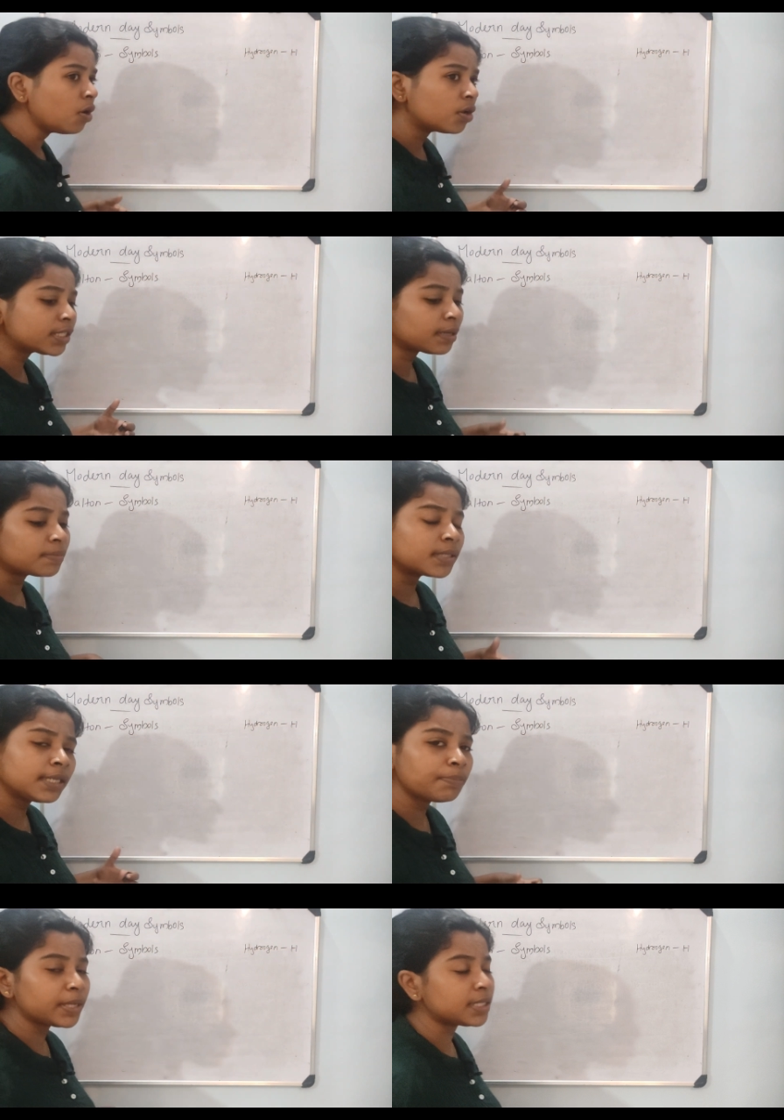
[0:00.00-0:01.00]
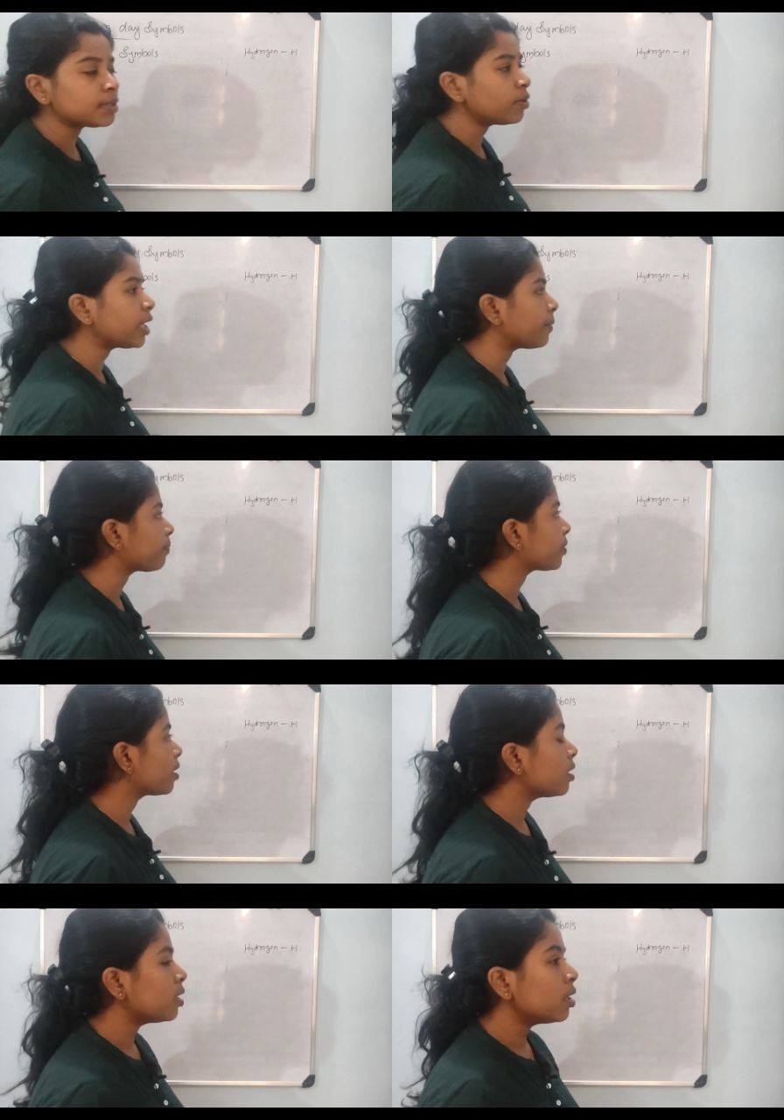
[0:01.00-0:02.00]
or some symbols. Okay.
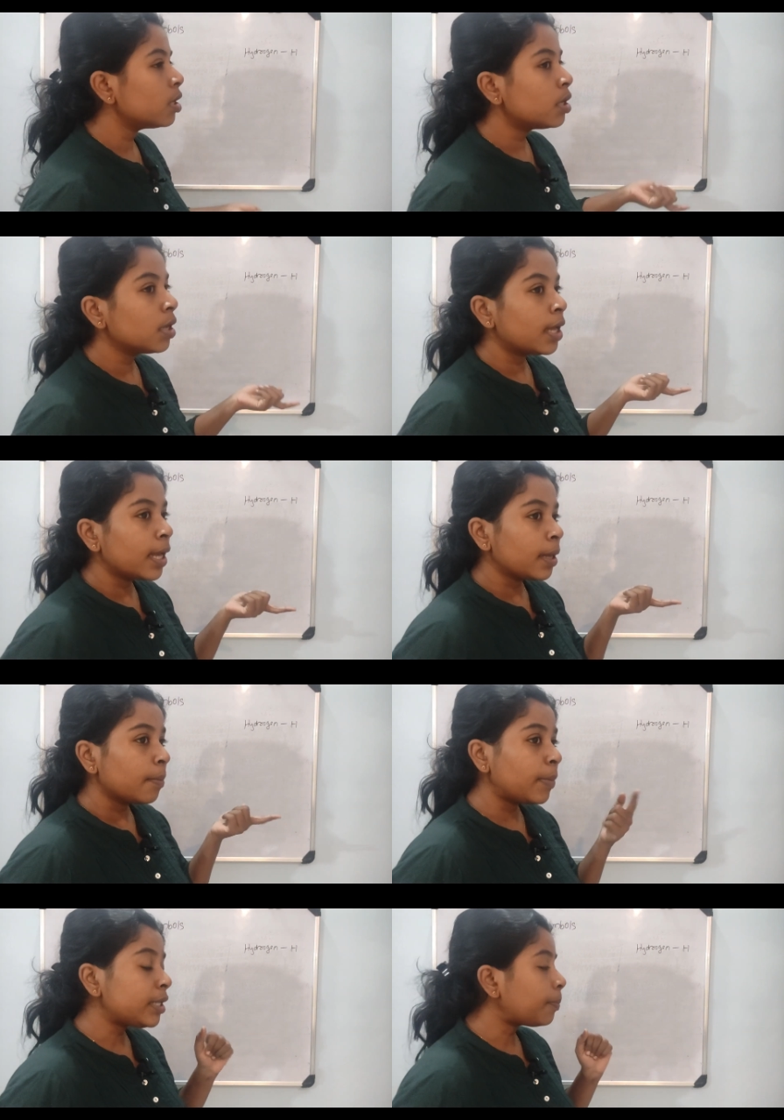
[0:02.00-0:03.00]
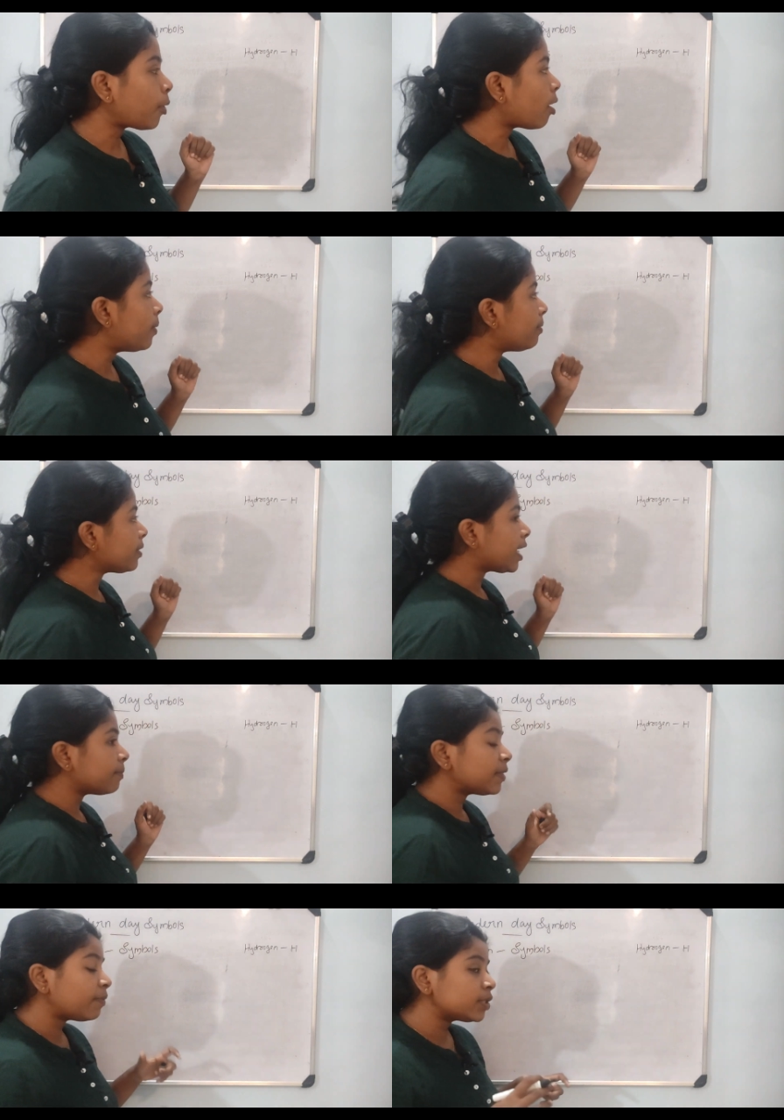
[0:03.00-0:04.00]
But the problem
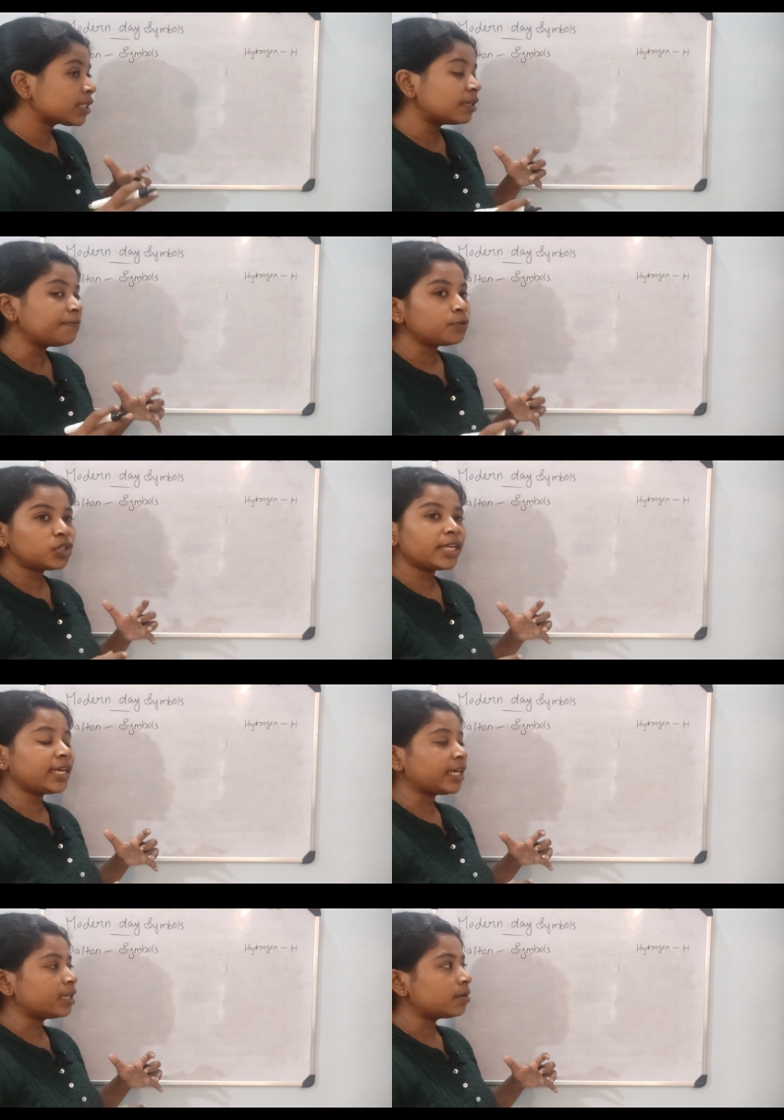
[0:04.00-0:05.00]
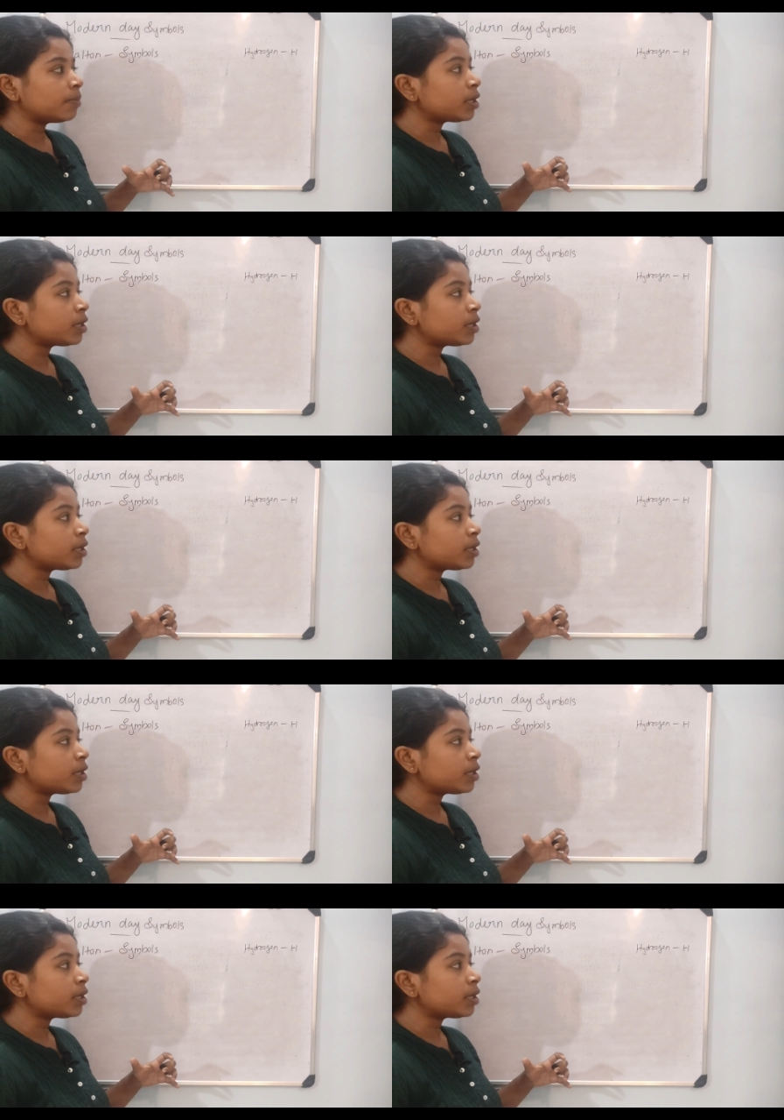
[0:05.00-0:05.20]
came, there was confusion again,